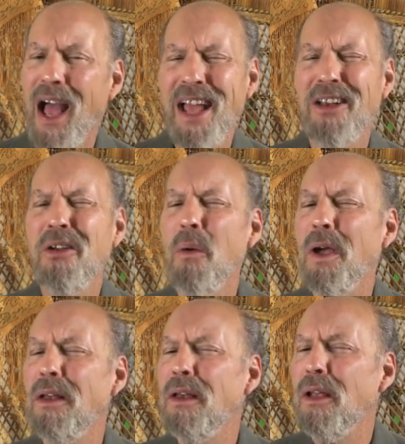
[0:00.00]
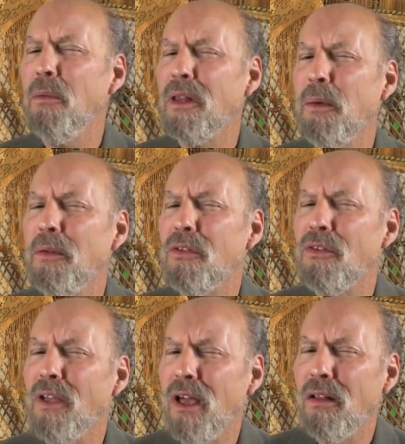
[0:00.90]
I had no idea what they would
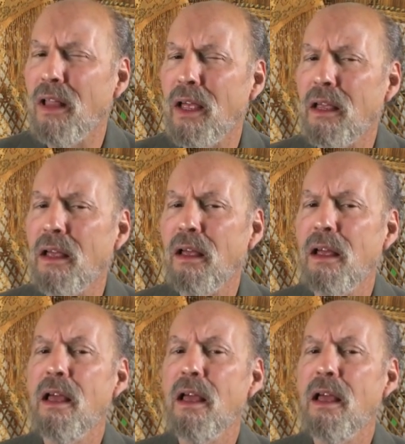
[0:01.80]
sound like.